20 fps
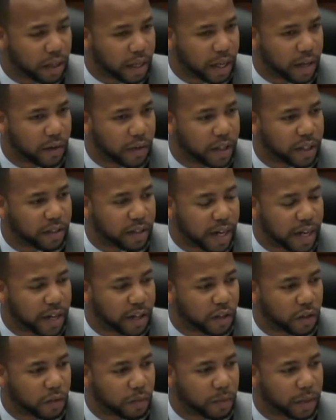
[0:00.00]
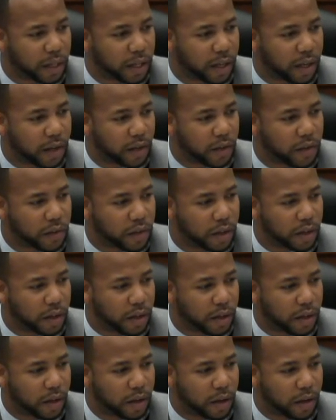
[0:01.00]
And the reason that is because
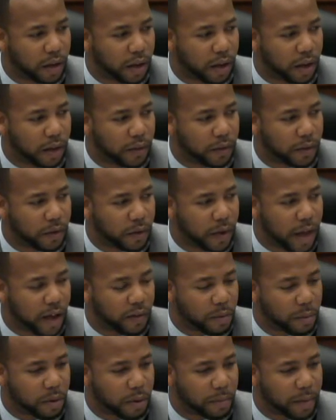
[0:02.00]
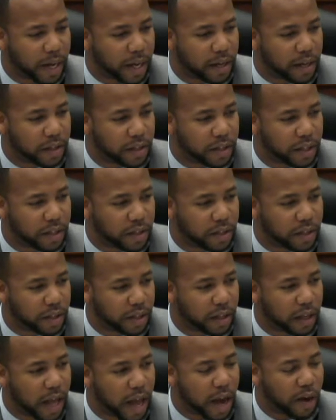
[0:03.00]
if you haven't been paying attention
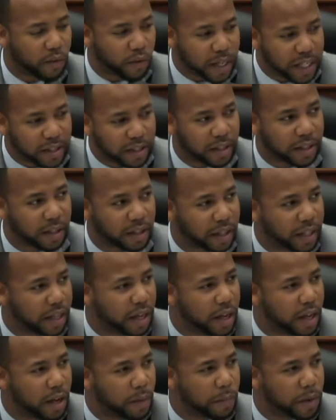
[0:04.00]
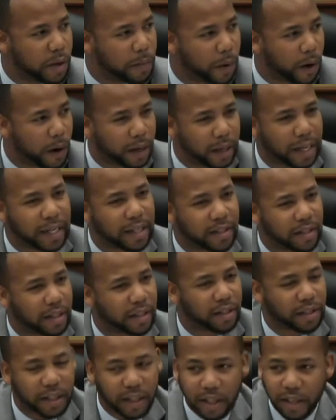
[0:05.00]
a lot recently, people are
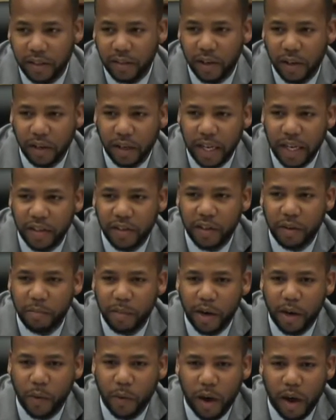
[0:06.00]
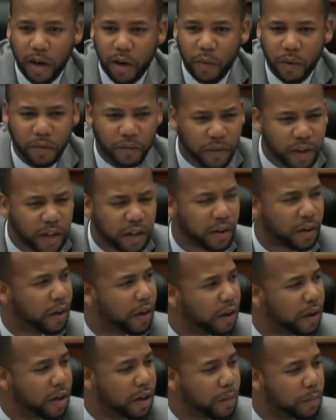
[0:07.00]
lacing things. They're lacing marijuana with
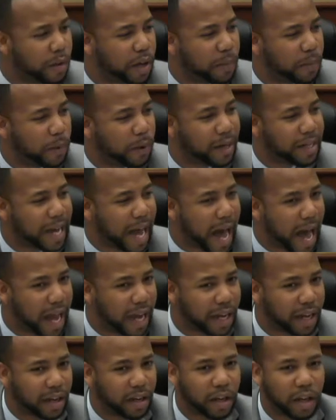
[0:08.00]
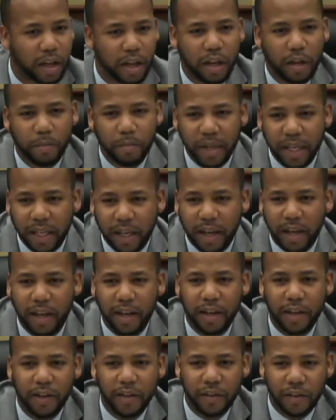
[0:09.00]
fentanyl. People are dying
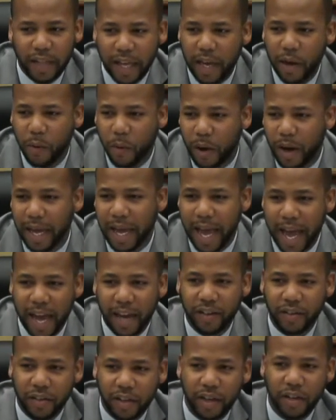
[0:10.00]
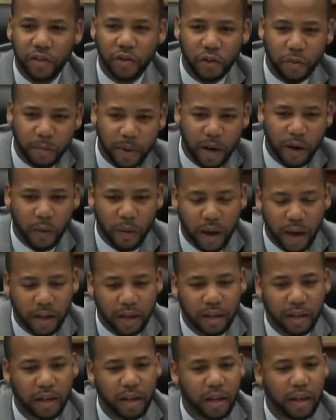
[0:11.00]
because they want access to
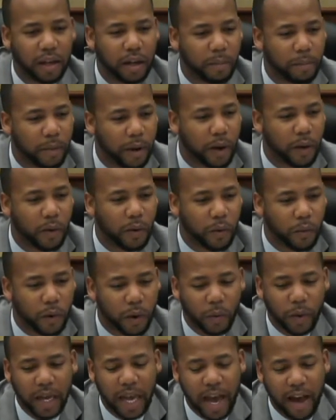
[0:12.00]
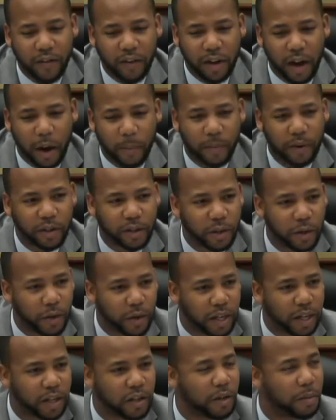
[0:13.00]
marijuana. But when we have an
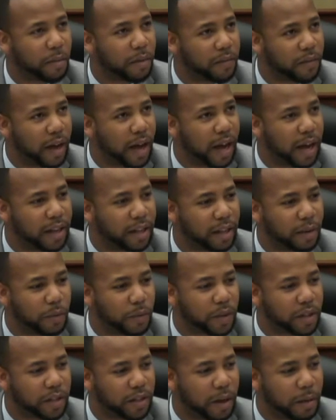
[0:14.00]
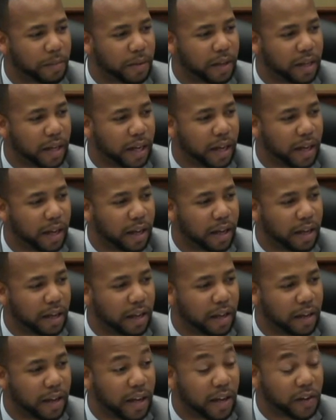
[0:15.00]
opportunity to provide them with something that
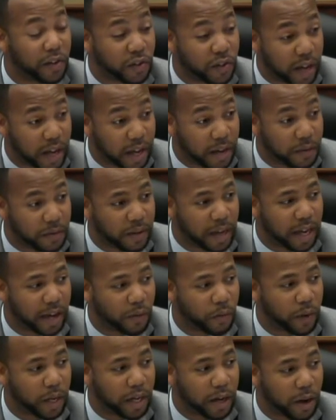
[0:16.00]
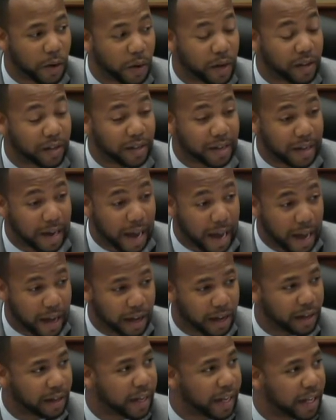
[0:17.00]
is safe and we know it's
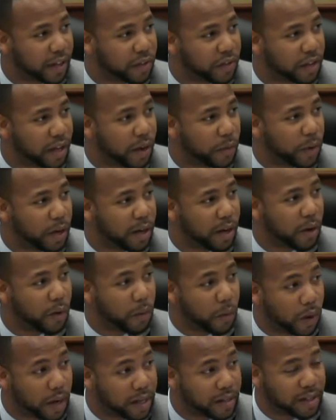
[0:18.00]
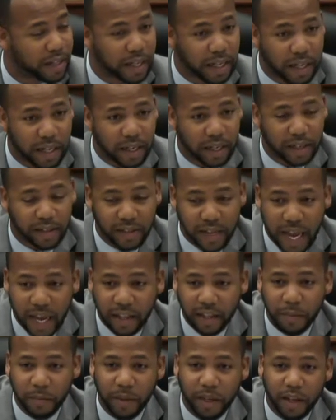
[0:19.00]
not laced and we know what's in it
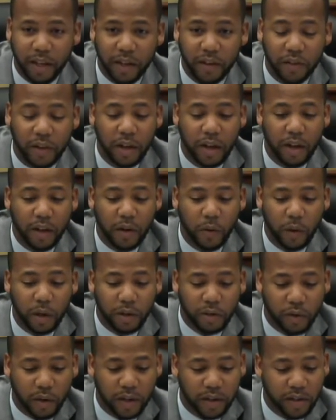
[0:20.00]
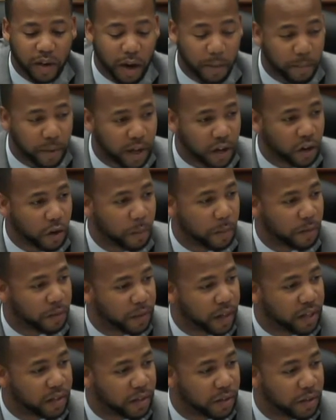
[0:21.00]
exactly because we trust our medical
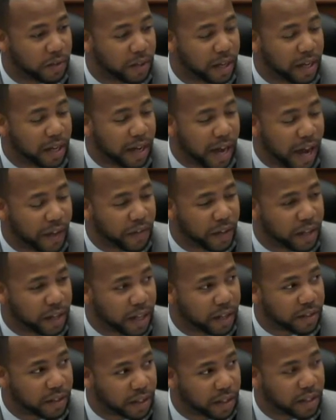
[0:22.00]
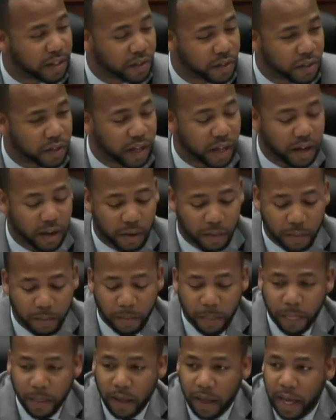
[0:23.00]
professionals, I think that's a good step.
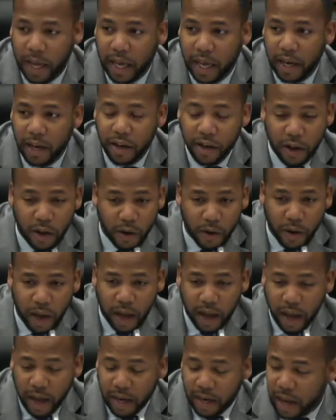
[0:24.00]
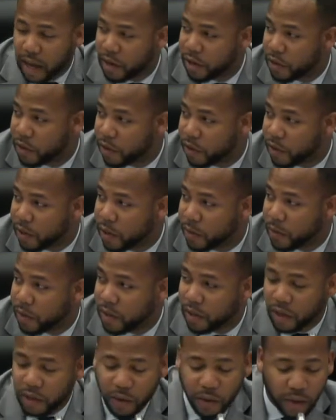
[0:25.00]
And no, I do agree
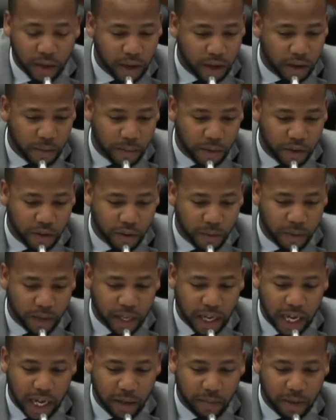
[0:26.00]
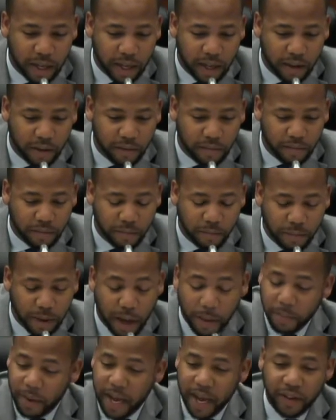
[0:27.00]
with you, Mr. McCabe, that
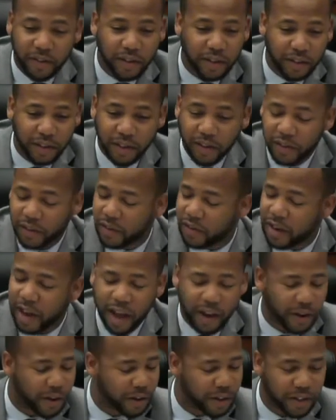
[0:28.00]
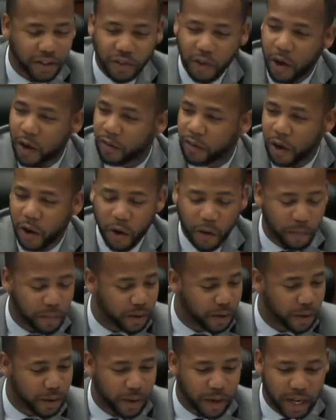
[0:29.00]
by passing this, it's not going to solve the
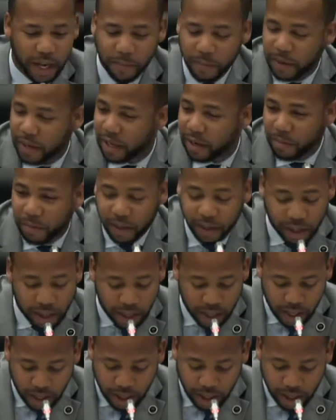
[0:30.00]
opioid epidemic.